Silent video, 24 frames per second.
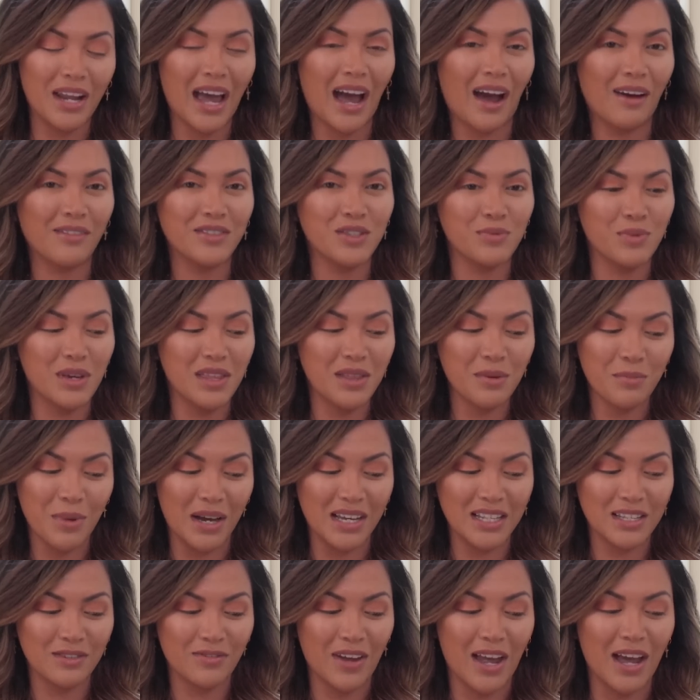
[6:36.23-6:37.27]
have to be the
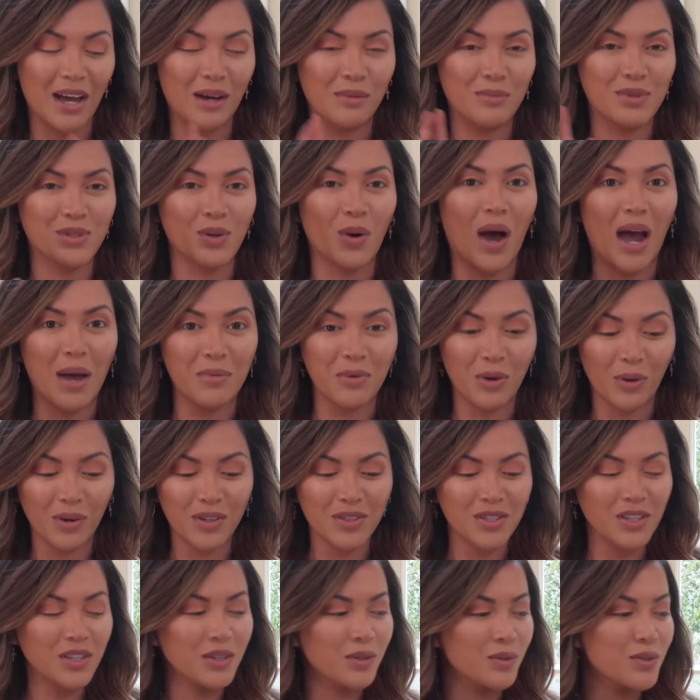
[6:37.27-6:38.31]
Best Fam. So I'm going
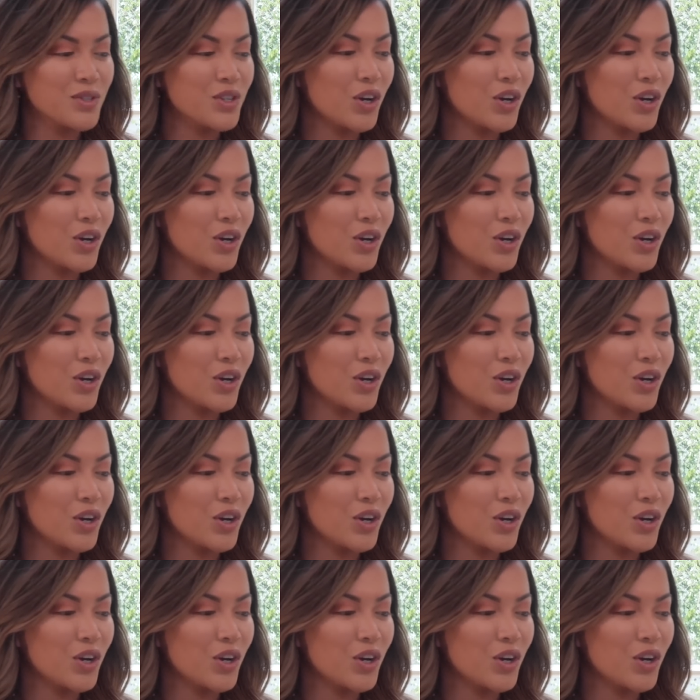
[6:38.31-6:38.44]
to use